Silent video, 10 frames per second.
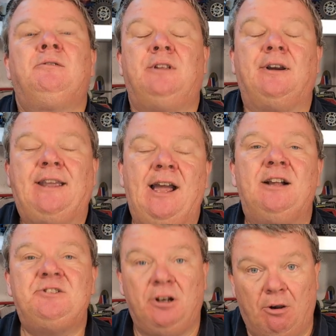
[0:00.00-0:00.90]
that
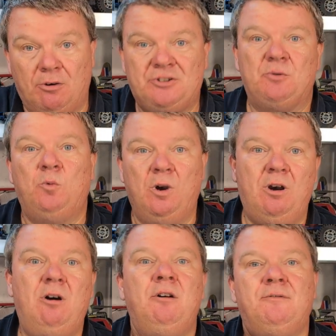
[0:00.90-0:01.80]
catalogues
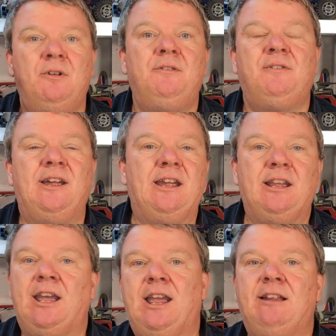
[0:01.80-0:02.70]
were the
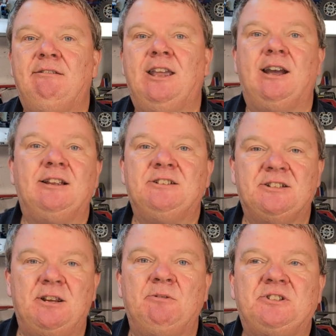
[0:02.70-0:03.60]
thing in the
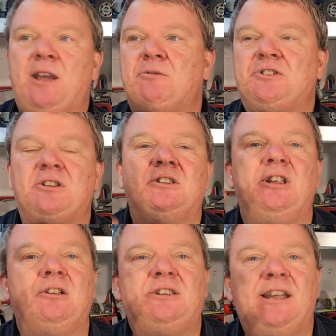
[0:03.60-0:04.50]
80s. It was
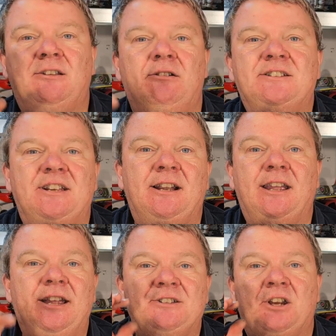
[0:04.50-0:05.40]
the
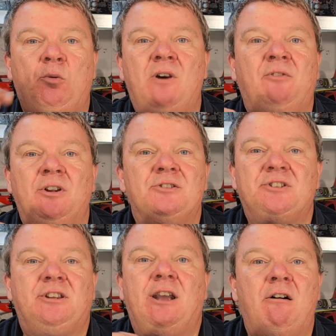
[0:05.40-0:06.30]
1980s equivalent
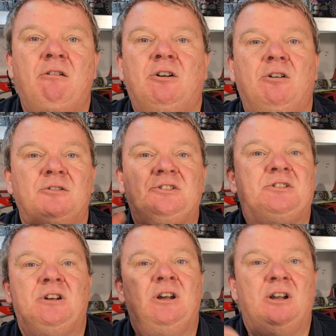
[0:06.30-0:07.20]
to the
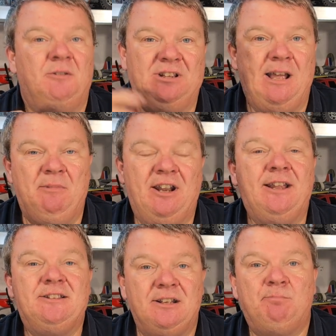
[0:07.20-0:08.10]
Argos
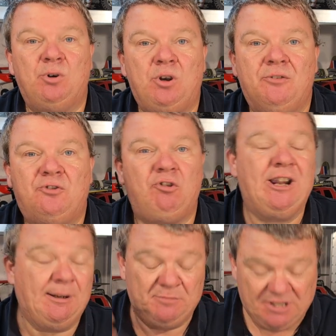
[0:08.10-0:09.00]
laminated book of
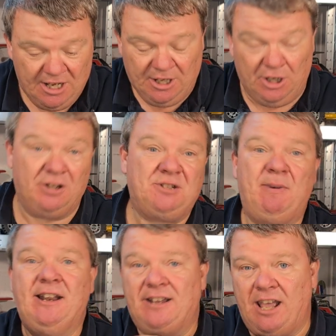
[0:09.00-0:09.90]
dreams. You'd
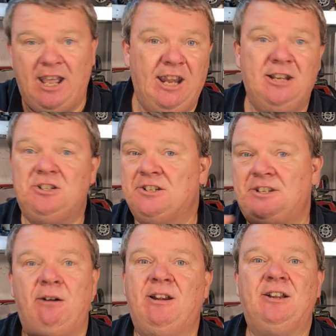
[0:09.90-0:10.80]
spend
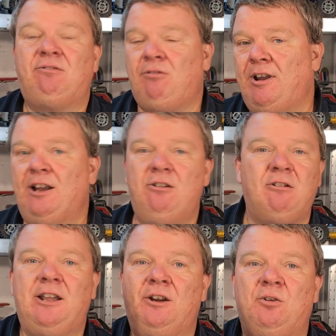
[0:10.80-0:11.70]
ages going through it,
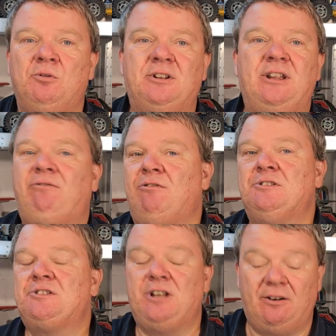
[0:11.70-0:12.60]
looking at all the
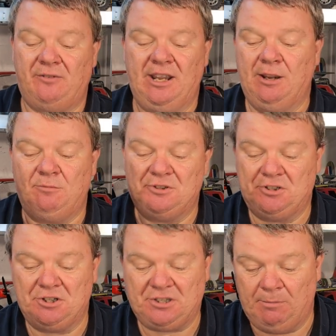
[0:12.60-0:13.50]
different stuff. It was
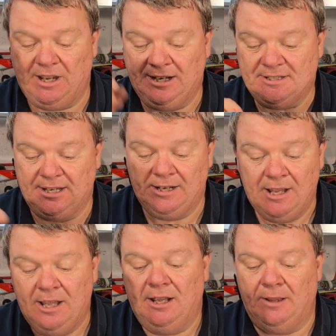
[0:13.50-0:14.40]
just amazing.
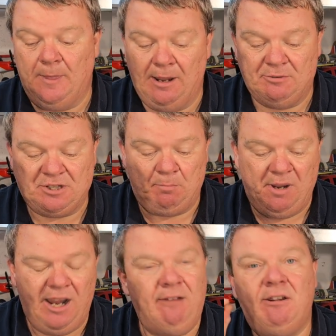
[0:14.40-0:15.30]
And there was a
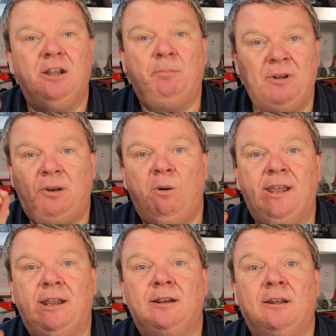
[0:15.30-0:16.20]
period
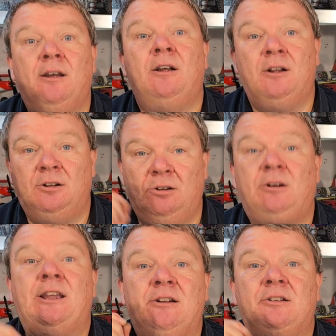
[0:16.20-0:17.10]
between
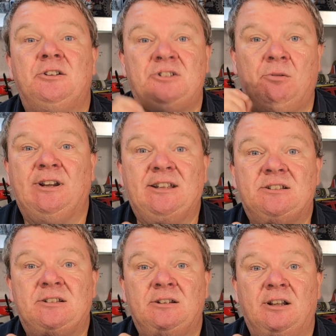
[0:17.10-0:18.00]
looking at the
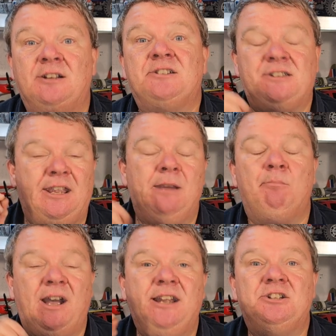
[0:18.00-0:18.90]
toys and
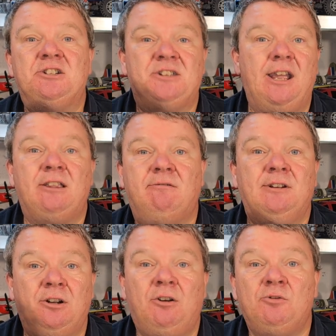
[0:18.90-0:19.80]
sticking pages together
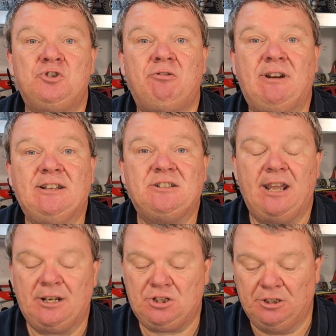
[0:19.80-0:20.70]
in the lingerie
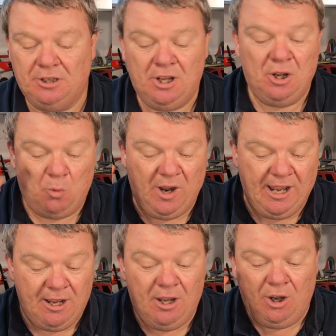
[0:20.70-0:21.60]
section
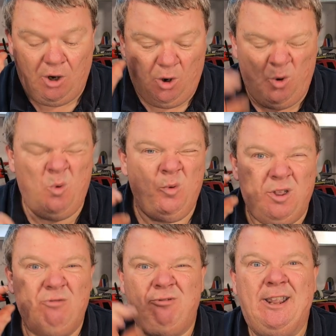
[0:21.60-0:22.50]
where all
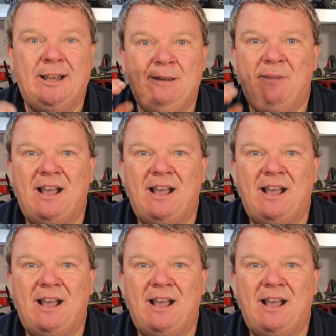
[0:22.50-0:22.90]
that really